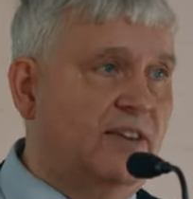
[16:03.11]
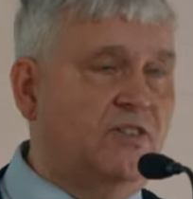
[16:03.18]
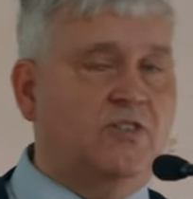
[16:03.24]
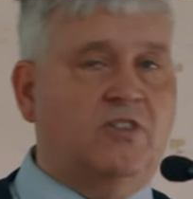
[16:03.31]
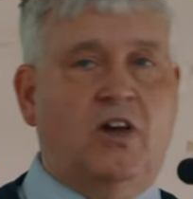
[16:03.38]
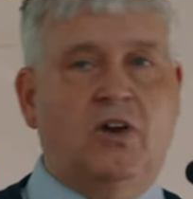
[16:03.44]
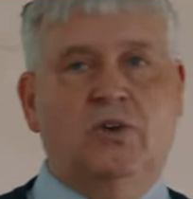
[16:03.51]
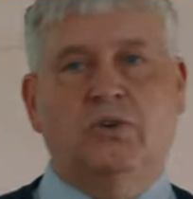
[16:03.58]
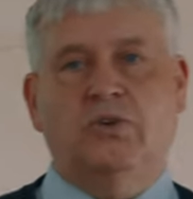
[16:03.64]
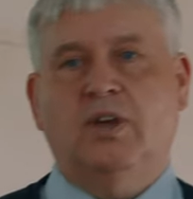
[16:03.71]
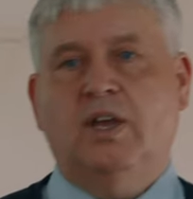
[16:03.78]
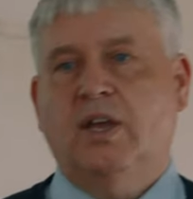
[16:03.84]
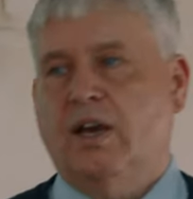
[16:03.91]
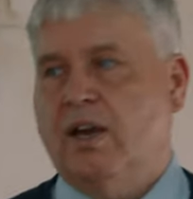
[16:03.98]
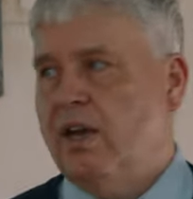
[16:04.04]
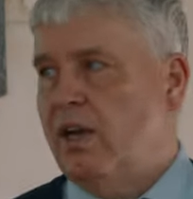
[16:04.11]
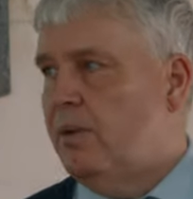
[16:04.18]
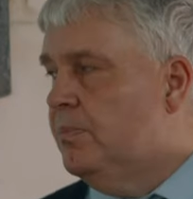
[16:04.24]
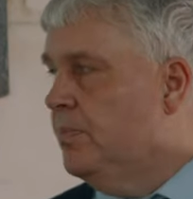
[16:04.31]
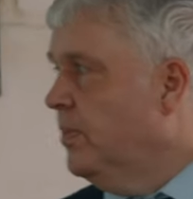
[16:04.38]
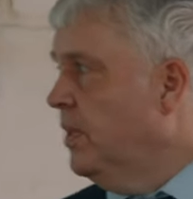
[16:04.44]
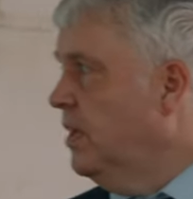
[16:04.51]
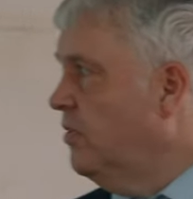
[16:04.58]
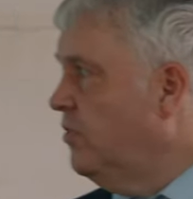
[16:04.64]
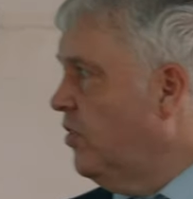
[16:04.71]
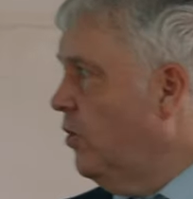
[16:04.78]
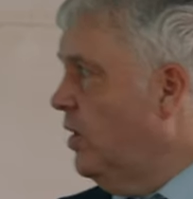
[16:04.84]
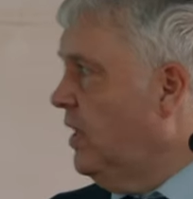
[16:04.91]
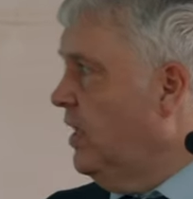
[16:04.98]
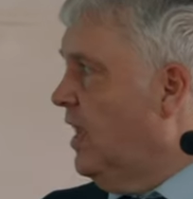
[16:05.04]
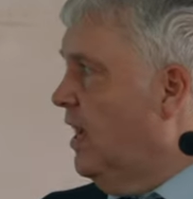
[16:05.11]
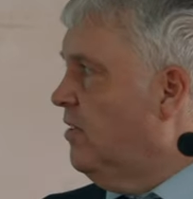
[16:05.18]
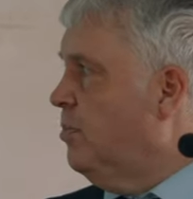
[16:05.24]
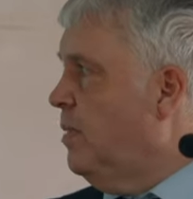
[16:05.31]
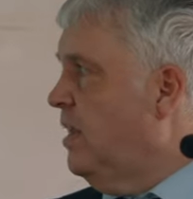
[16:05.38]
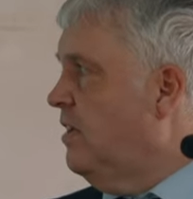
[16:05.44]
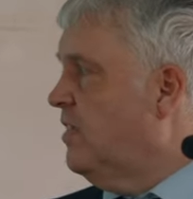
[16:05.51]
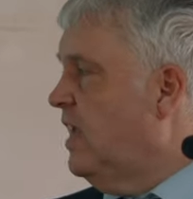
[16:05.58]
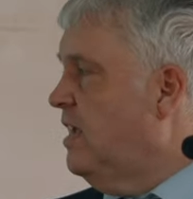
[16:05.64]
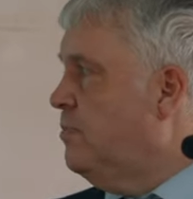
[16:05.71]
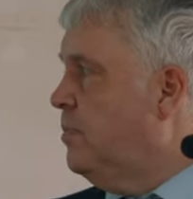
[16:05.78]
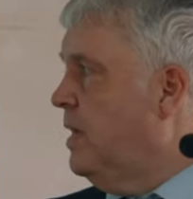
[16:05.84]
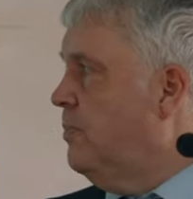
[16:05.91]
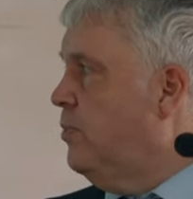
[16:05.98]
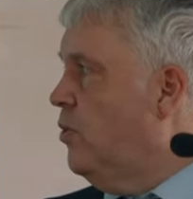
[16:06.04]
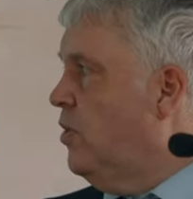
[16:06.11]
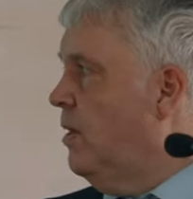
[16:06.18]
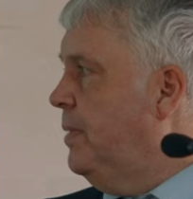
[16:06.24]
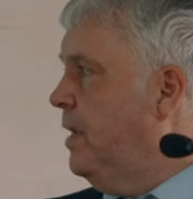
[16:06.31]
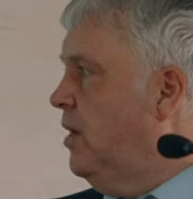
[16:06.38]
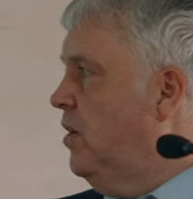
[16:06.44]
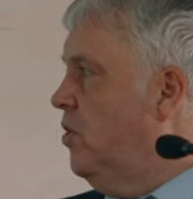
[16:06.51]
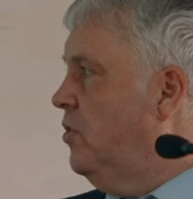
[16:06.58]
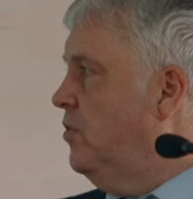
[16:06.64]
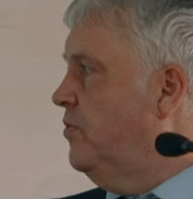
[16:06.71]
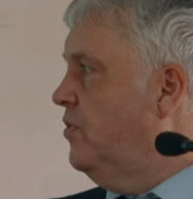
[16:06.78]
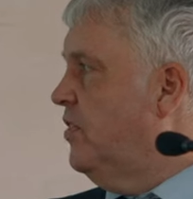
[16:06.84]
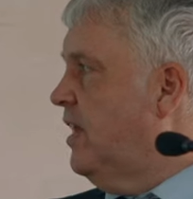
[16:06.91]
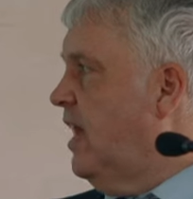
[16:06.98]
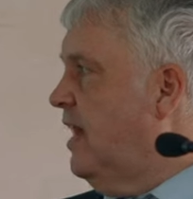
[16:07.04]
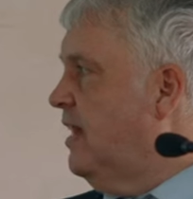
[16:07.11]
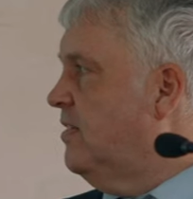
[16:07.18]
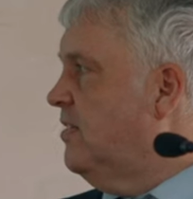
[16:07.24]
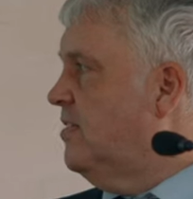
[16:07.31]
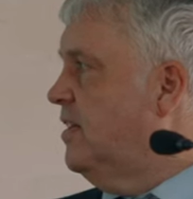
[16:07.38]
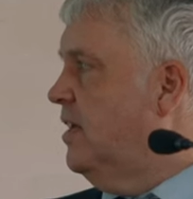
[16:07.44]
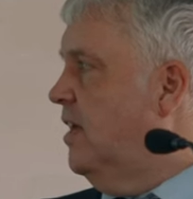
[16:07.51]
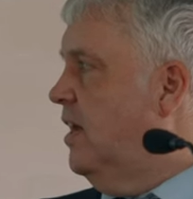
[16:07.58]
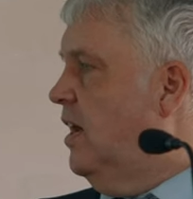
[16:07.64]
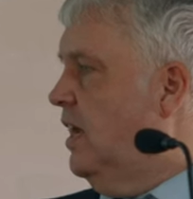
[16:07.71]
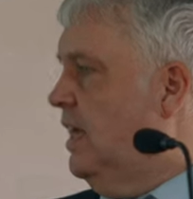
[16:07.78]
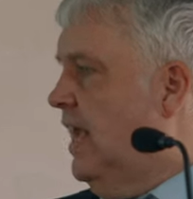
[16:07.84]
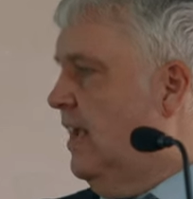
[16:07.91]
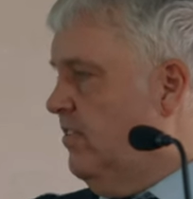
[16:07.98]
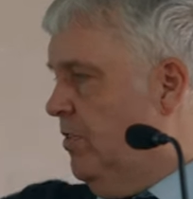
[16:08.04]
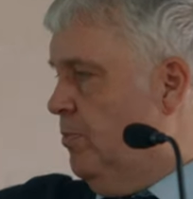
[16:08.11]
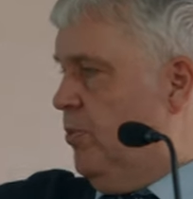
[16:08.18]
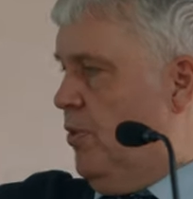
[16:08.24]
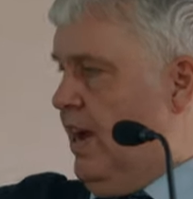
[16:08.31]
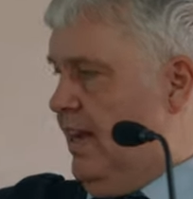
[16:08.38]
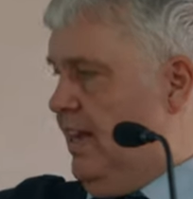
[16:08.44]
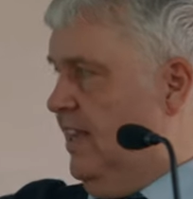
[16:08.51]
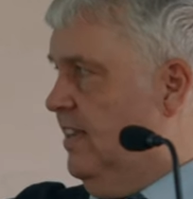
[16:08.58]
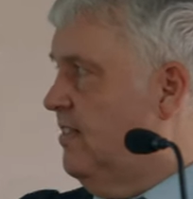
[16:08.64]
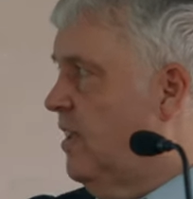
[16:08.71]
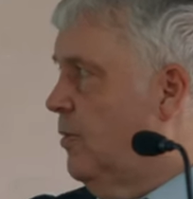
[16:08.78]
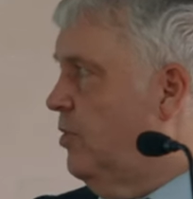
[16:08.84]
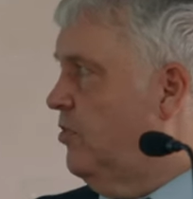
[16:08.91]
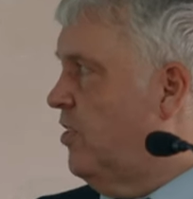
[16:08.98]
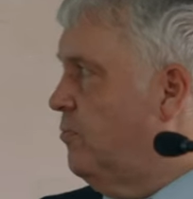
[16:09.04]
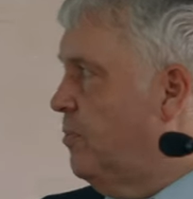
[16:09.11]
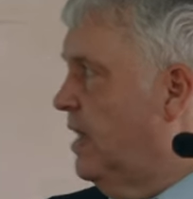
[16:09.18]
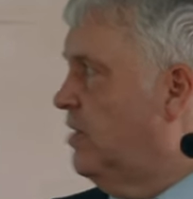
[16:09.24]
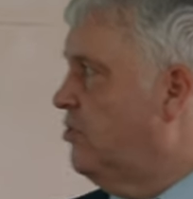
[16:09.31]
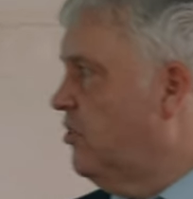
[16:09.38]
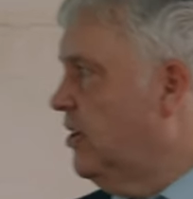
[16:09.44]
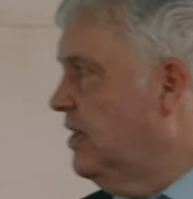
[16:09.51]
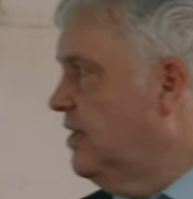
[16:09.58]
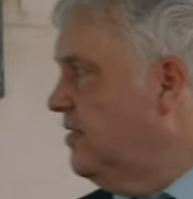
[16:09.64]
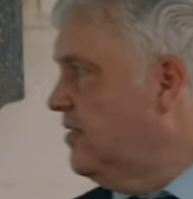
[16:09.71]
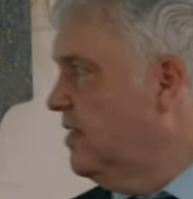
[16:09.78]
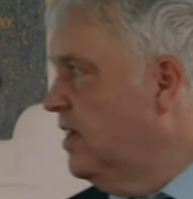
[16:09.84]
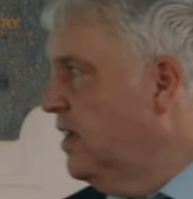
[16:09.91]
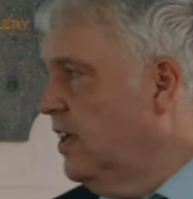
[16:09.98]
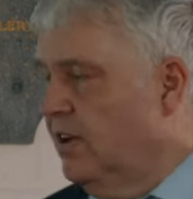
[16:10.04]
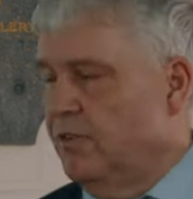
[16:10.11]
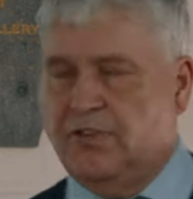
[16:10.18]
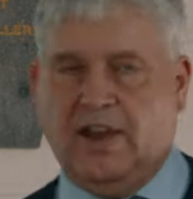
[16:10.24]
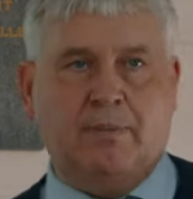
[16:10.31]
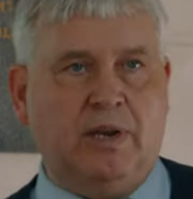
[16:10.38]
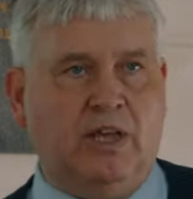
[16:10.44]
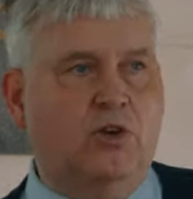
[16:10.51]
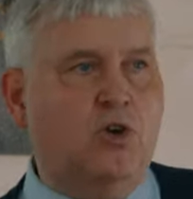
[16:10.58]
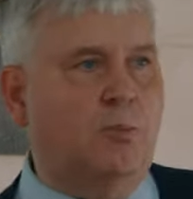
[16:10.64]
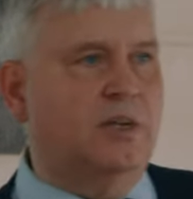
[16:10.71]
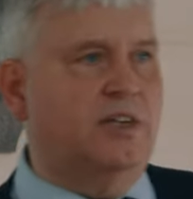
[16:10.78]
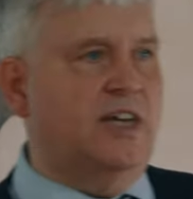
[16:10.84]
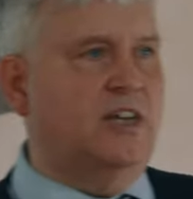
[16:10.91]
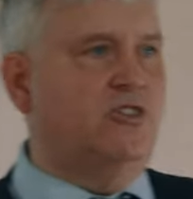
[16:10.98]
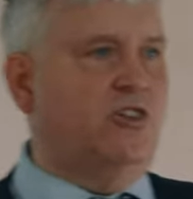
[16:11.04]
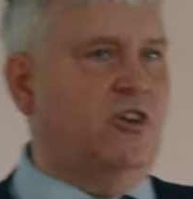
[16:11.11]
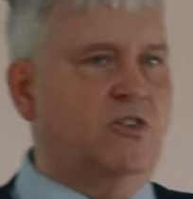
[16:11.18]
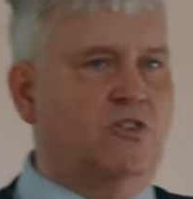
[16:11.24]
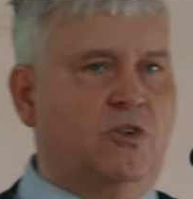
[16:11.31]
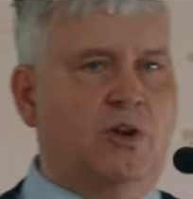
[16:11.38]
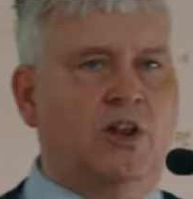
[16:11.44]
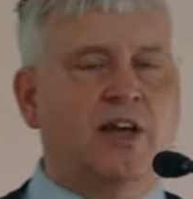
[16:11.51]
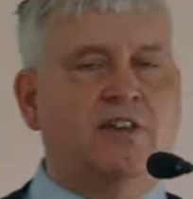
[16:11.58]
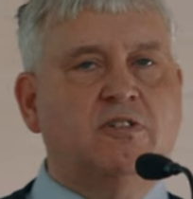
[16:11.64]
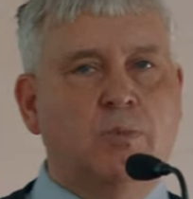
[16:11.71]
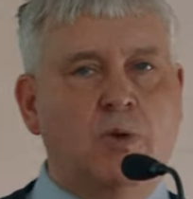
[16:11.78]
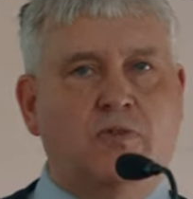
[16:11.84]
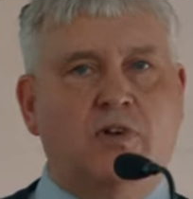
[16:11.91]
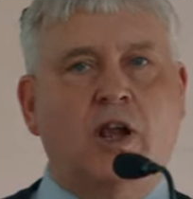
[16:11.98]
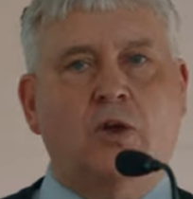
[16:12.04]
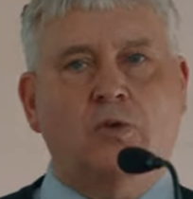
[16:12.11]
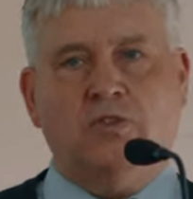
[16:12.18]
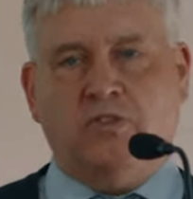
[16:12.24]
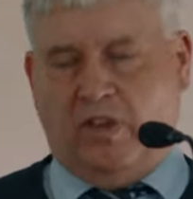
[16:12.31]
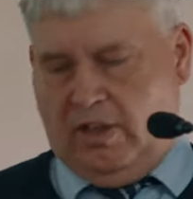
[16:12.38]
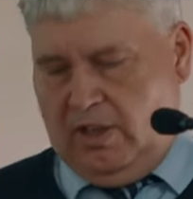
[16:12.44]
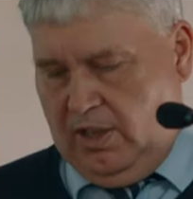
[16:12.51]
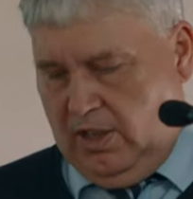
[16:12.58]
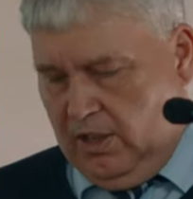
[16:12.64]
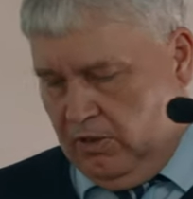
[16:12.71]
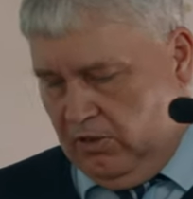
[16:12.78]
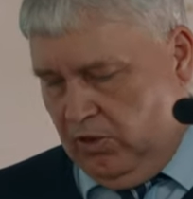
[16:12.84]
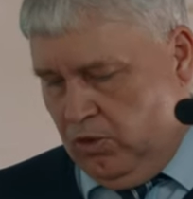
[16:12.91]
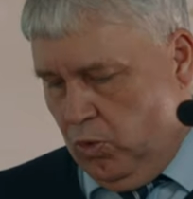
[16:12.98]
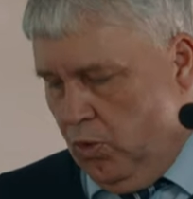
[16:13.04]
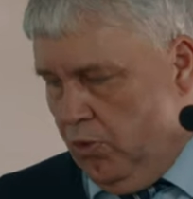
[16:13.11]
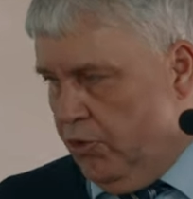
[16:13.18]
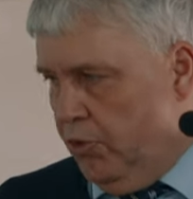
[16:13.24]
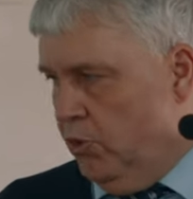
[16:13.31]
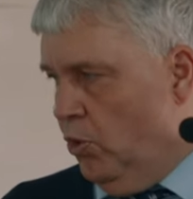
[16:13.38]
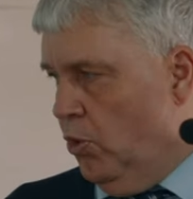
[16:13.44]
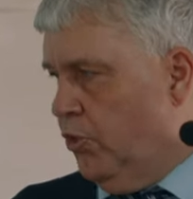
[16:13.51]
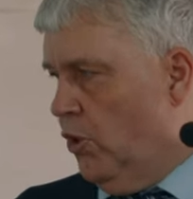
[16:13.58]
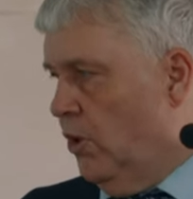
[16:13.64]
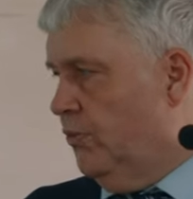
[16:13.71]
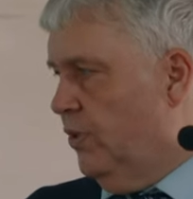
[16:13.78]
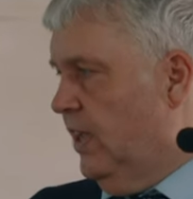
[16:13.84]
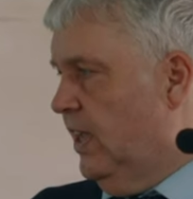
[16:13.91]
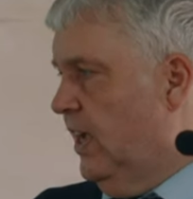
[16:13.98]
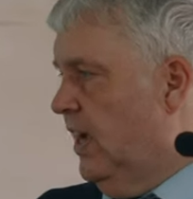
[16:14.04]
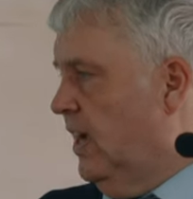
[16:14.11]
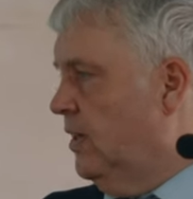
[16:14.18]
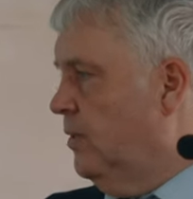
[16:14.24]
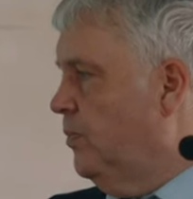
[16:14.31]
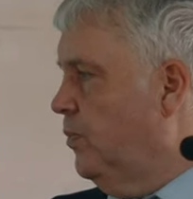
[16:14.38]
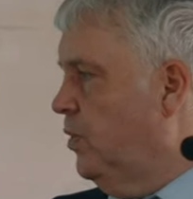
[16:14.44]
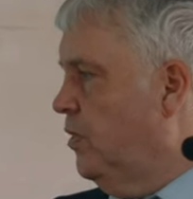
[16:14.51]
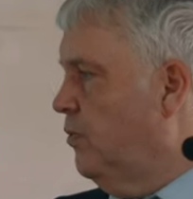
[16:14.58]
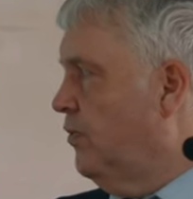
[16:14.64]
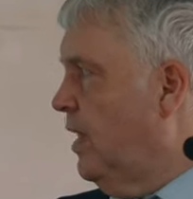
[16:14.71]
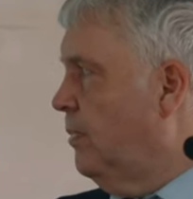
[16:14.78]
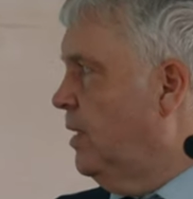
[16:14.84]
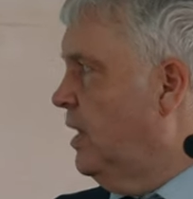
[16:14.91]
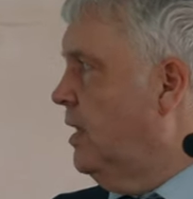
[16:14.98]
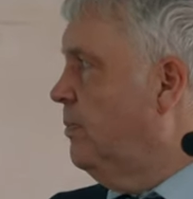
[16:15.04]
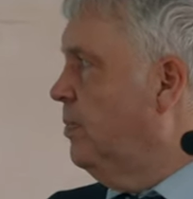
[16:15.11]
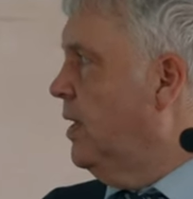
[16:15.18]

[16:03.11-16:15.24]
So he can get as many as 8 people coming along to that. And he has some prayer needs though, which I've mentioned, family accommodation. So I'd like to move closer to Northolt if he can with the family.